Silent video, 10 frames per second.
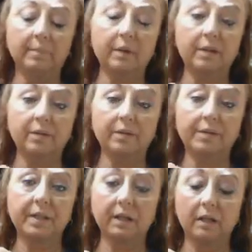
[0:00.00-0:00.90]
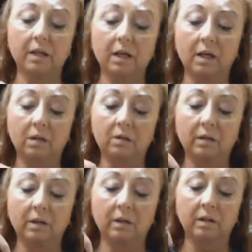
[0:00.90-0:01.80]
going to do a second coat
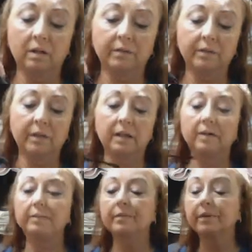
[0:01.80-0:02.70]
of the